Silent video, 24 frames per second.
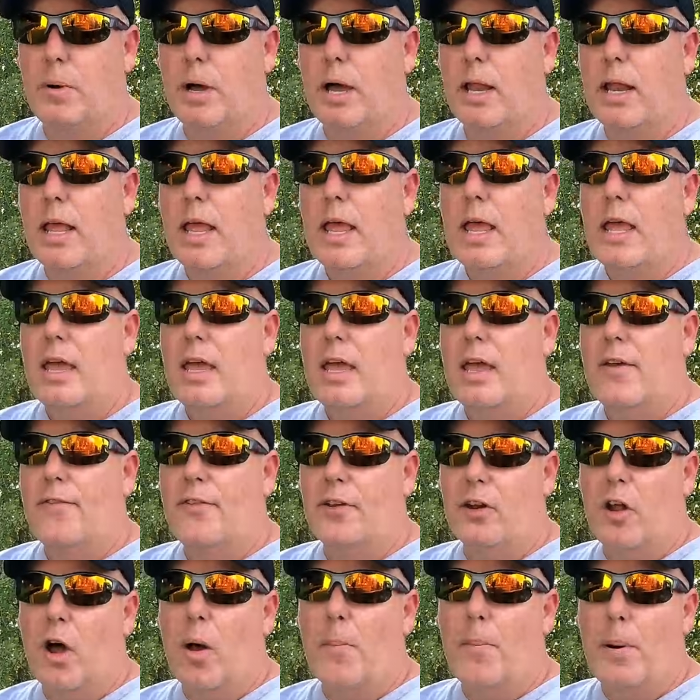But if
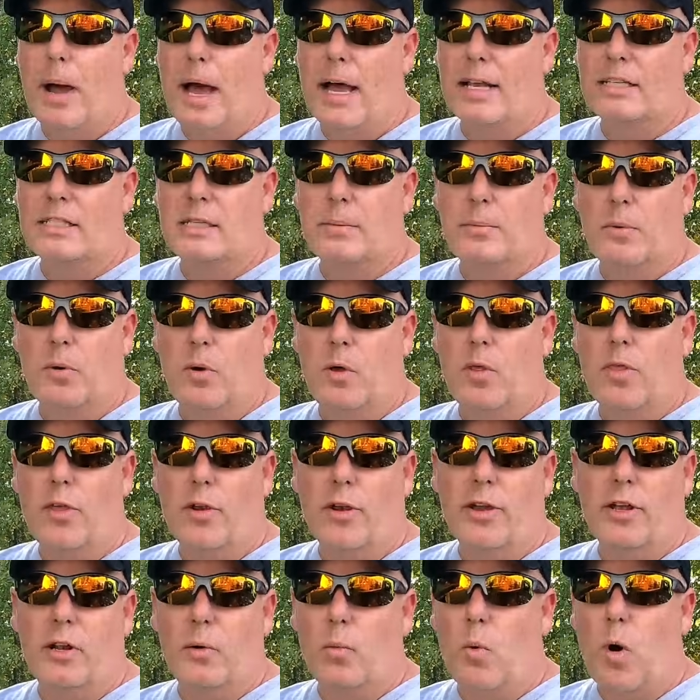at all possible,
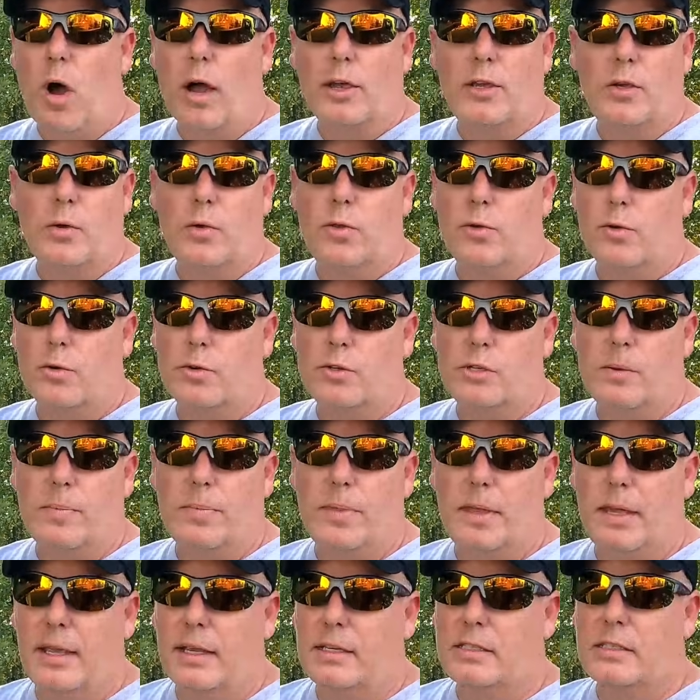they're going to walk you through some
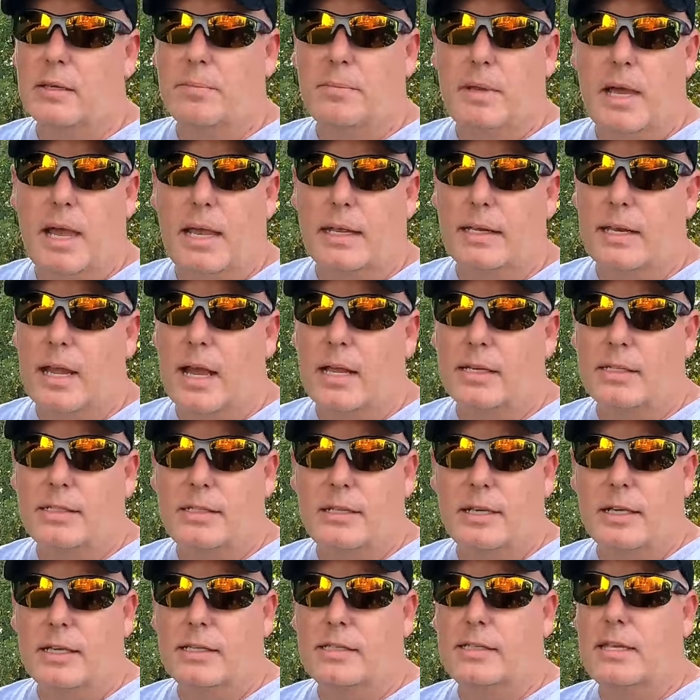things, some
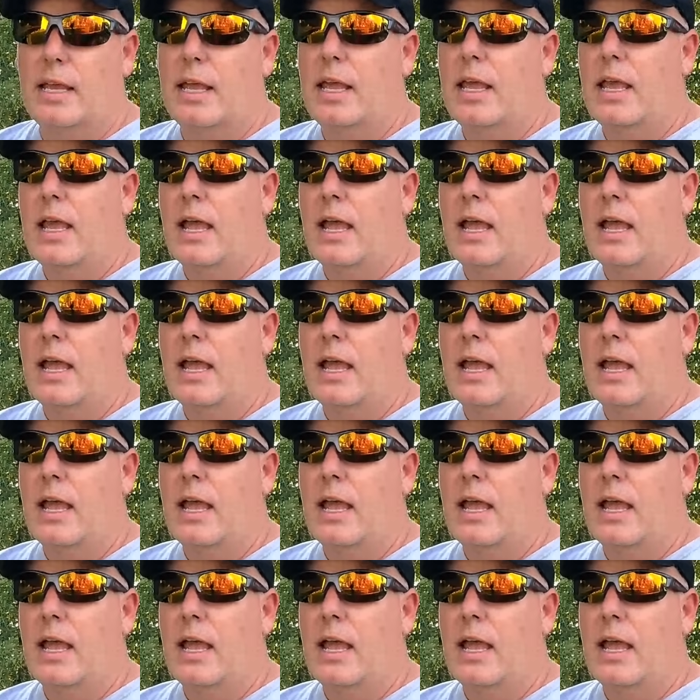diagnostics,